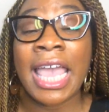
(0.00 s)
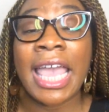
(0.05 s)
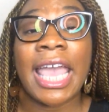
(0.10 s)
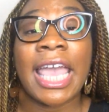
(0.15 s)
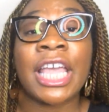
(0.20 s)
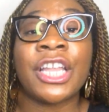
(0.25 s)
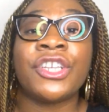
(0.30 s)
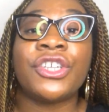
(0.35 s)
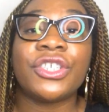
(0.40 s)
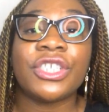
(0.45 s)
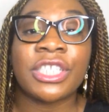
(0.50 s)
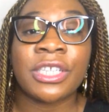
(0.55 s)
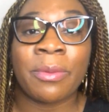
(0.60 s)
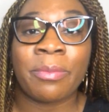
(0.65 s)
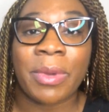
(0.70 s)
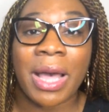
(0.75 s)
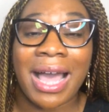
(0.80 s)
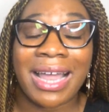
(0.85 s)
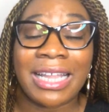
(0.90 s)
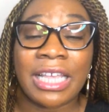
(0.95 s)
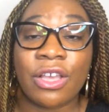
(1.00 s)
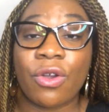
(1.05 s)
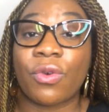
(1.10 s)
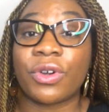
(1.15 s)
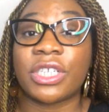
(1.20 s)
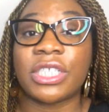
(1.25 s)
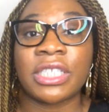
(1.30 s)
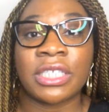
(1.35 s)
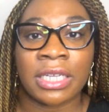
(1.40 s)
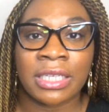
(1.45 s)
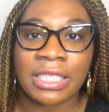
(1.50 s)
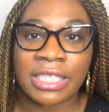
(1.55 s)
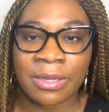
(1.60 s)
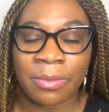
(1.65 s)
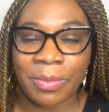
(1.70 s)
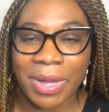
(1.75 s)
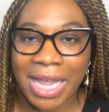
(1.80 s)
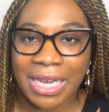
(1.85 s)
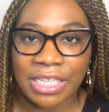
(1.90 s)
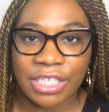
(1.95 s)
hinder somebody or stunt
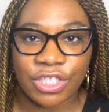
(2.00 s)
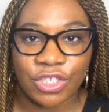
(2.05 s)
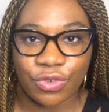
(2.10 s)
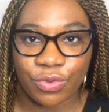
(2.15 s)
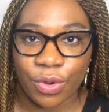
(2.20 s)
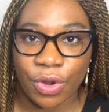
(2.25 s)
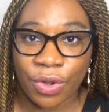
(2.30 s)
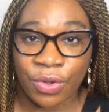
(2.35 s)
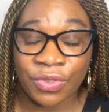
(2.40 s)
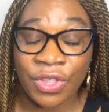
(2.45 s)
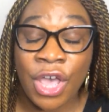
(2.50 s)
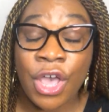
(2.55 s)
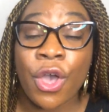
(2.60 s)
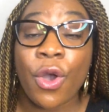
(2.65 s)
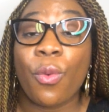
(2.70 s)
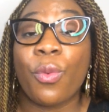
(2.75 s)
somebody's growth,